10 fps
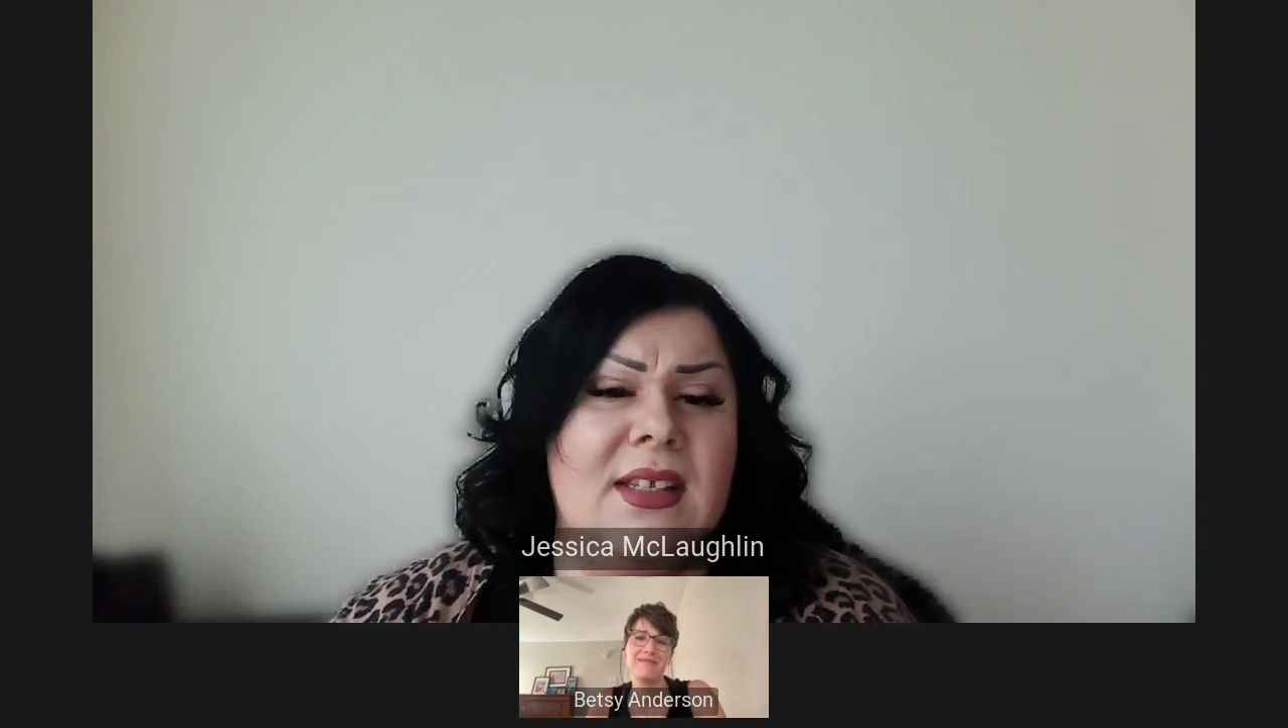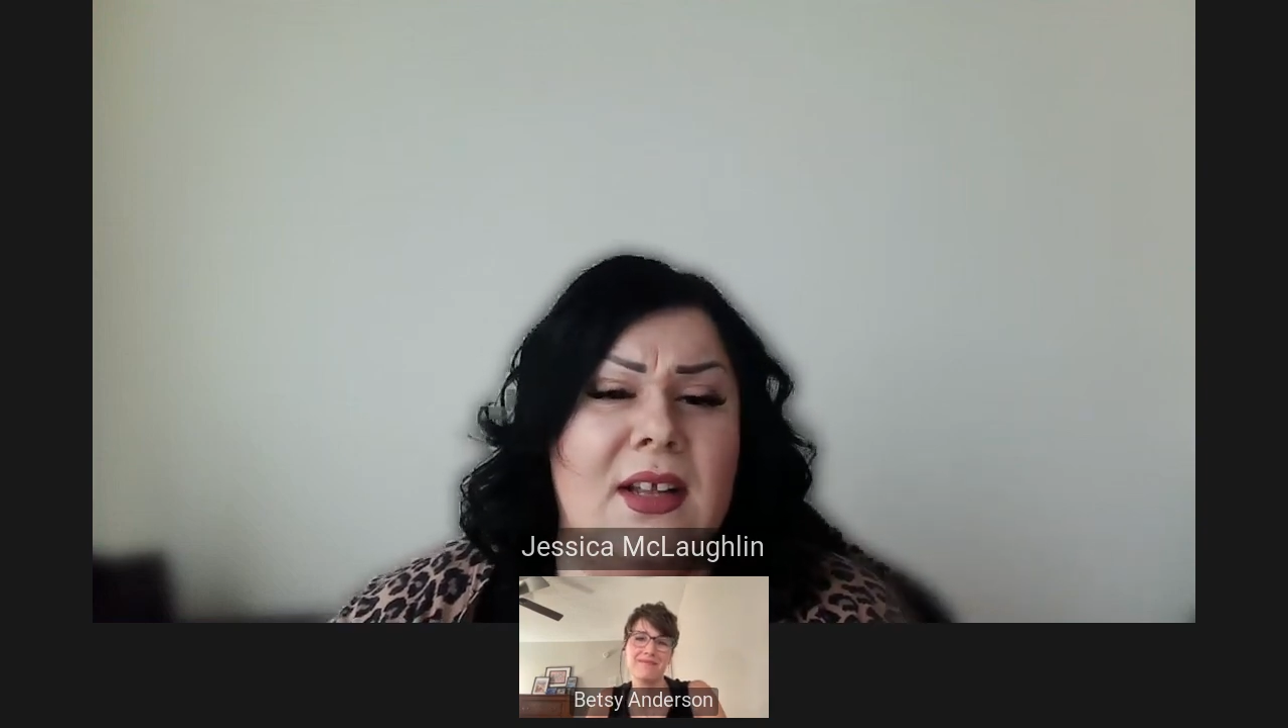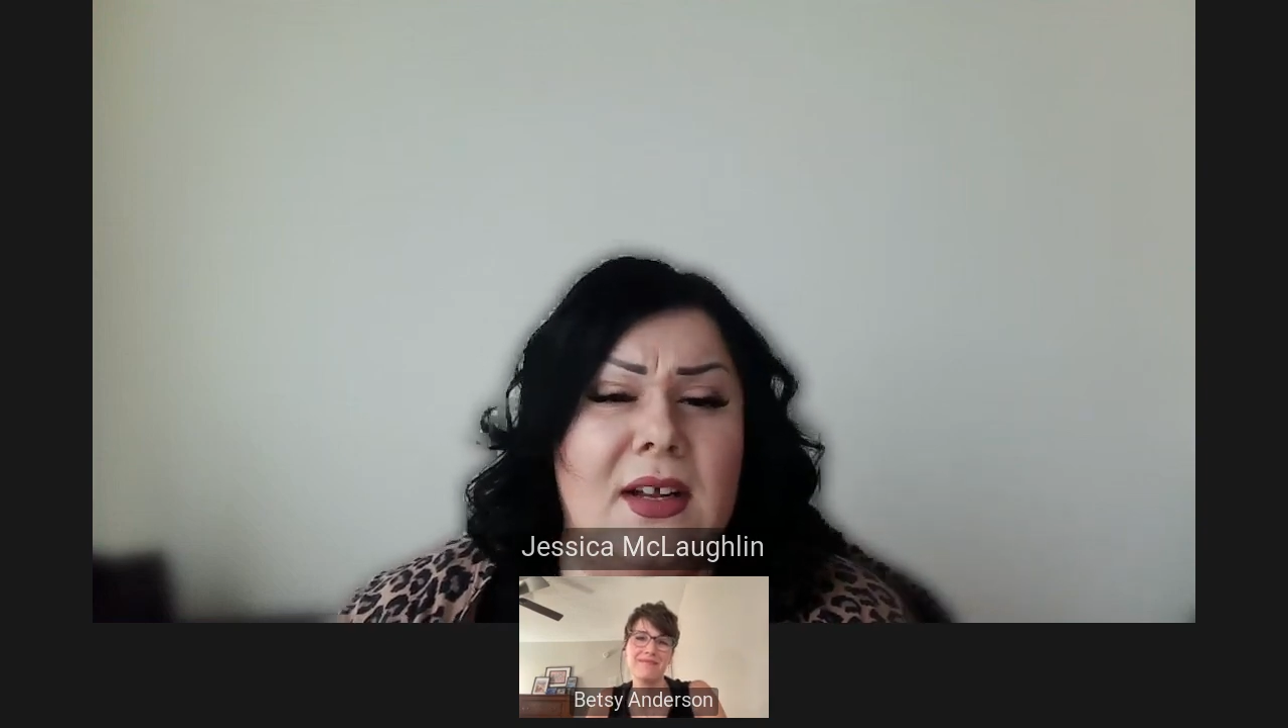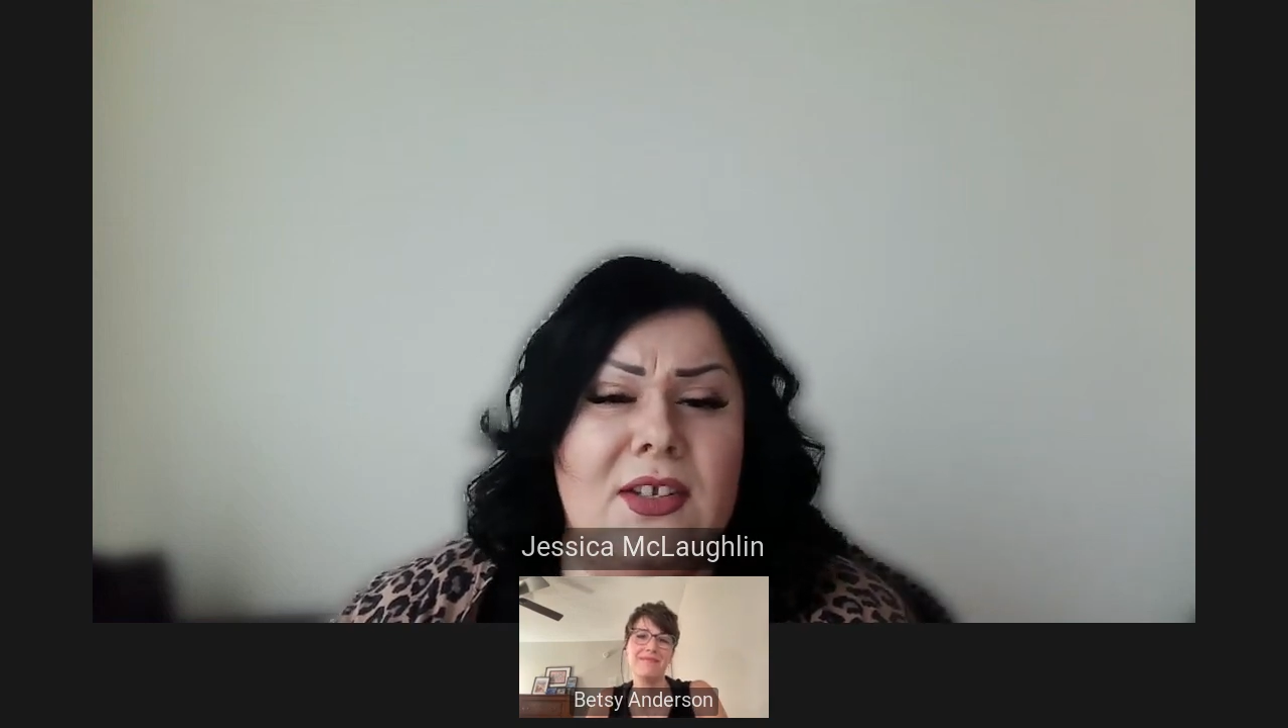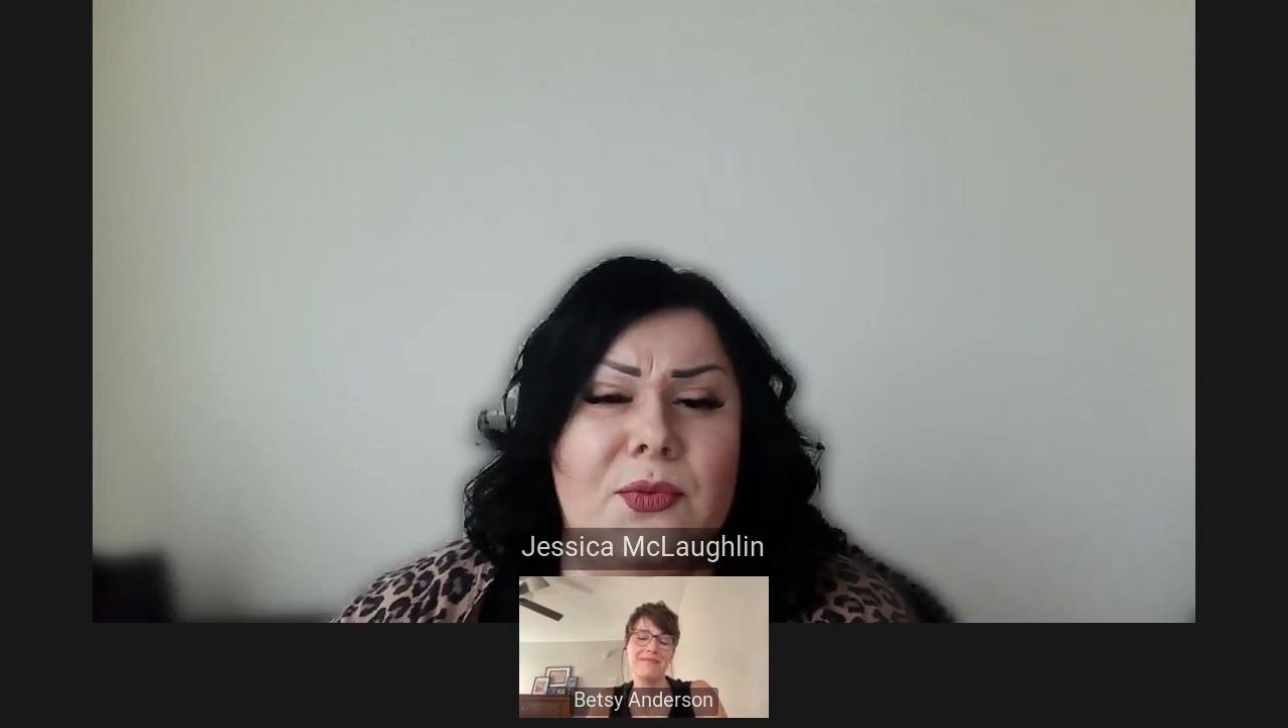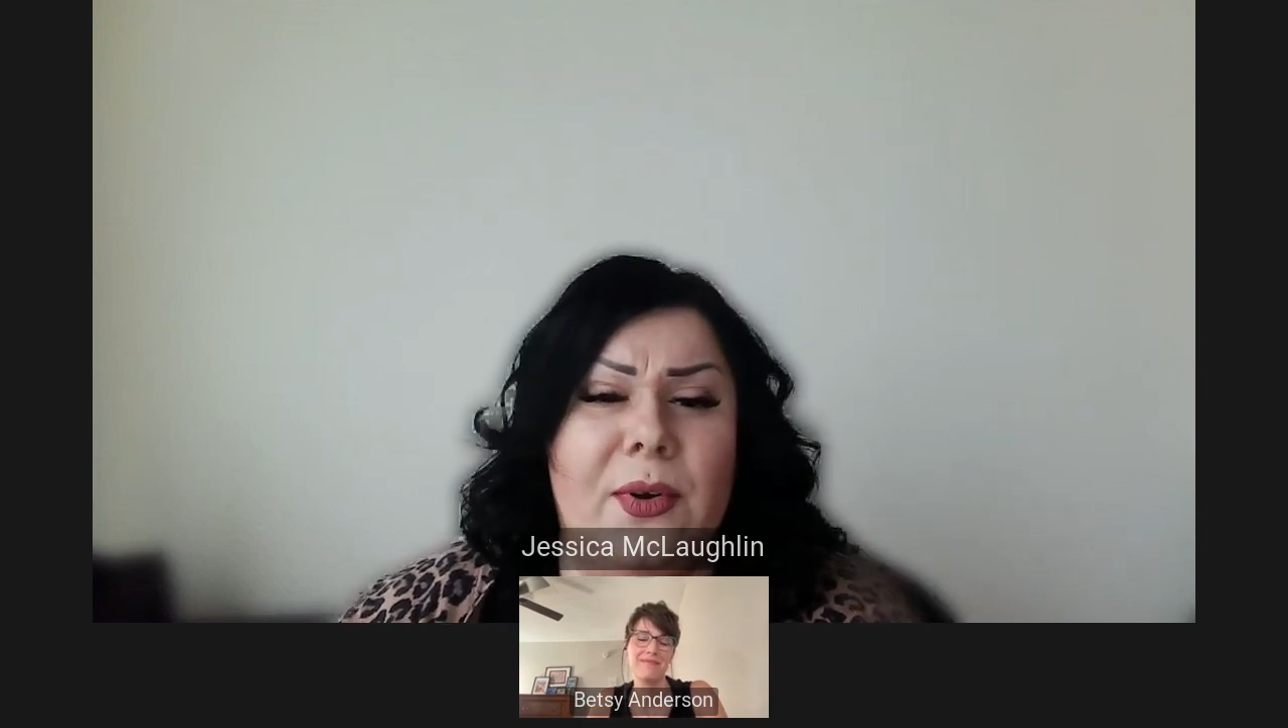launch